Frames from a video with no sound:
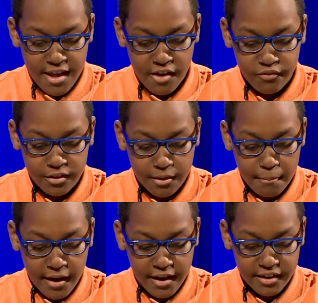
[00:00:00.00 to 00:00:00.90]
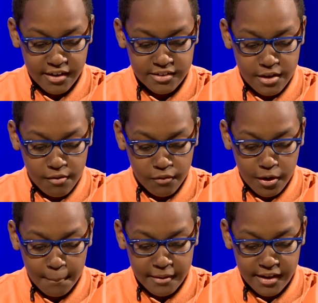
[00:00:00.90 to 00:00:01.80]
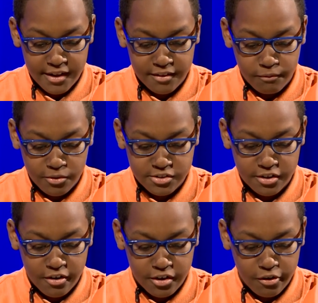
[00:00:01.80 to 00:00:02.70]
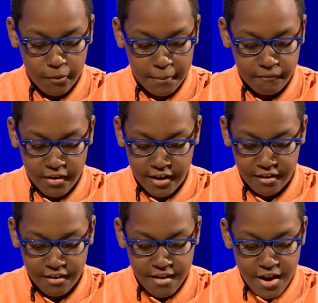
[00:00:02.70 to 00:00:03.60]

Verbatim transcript: If we look behind us, a real pig is roasting on an open fire.